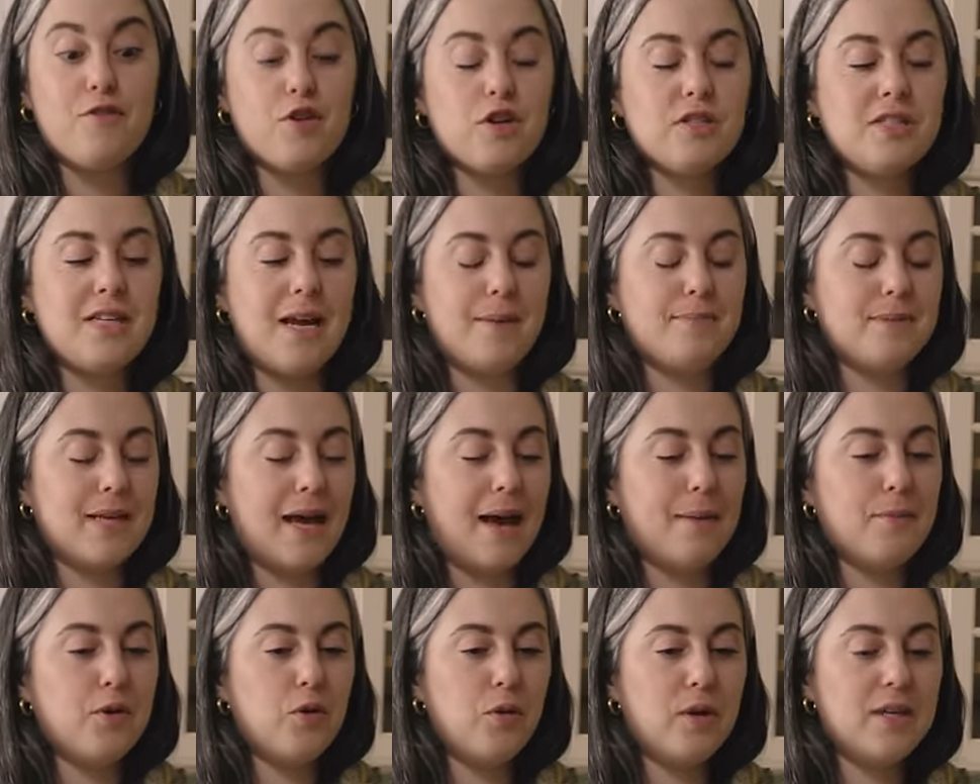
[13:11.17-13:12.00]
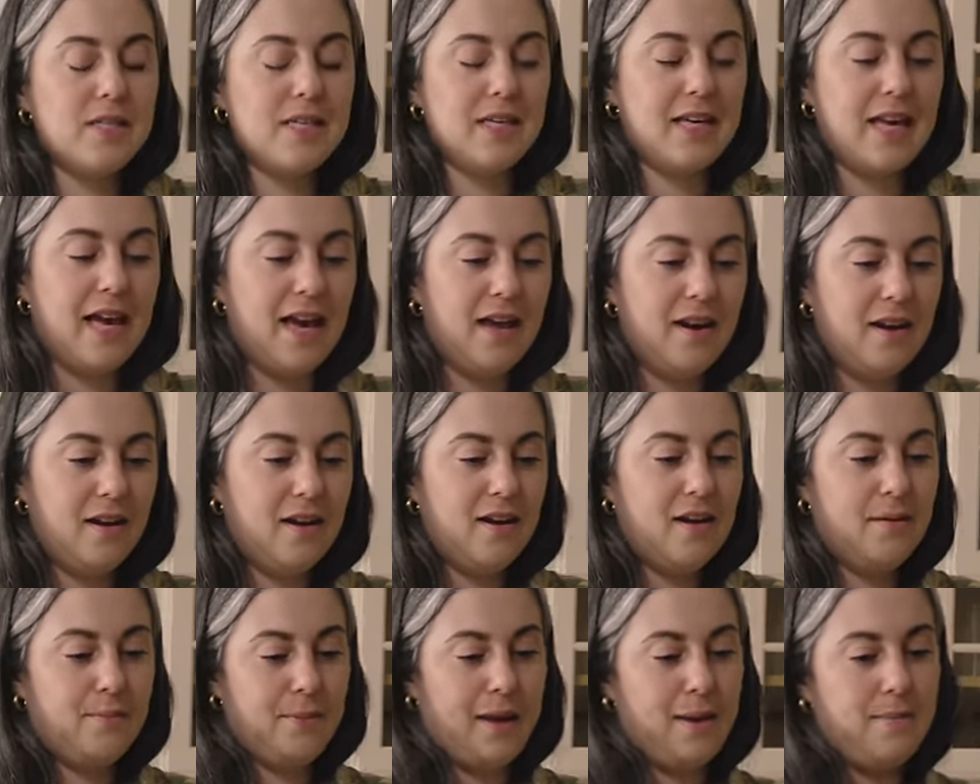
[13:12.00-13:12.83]
first steps i'm going to get
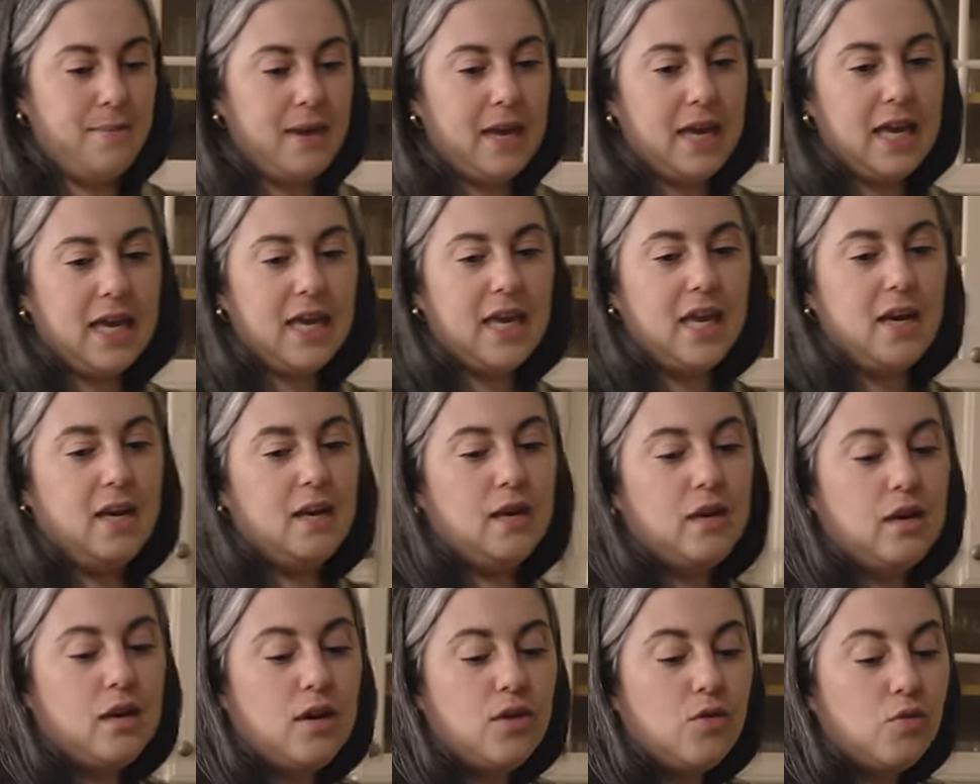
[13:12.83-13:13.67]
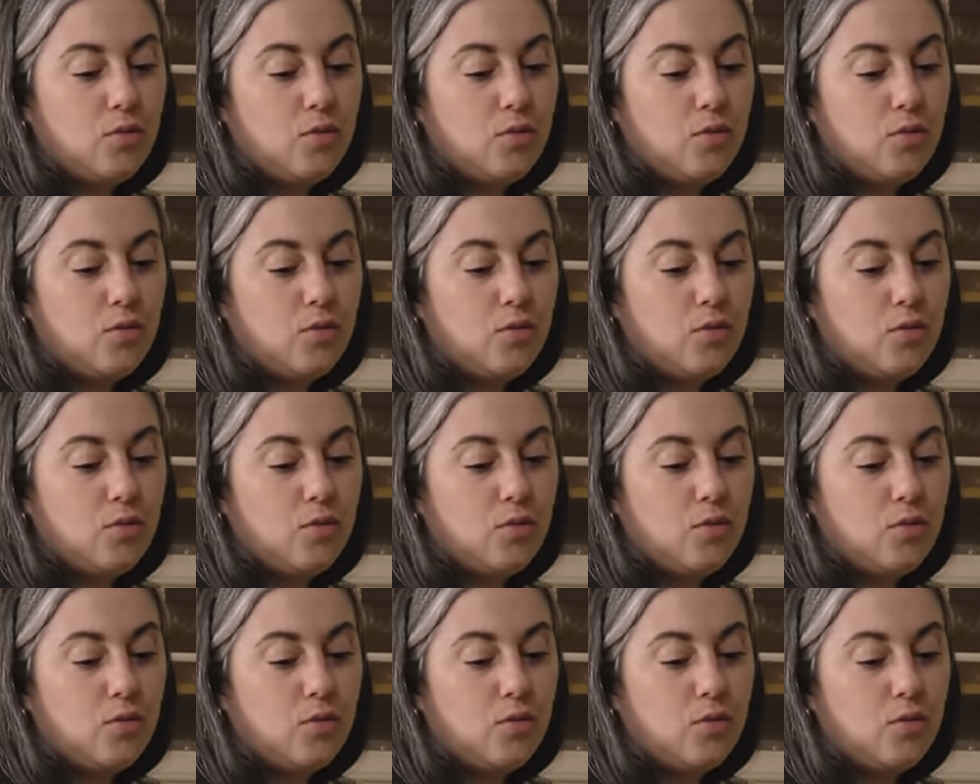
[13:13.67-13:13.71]
my bacon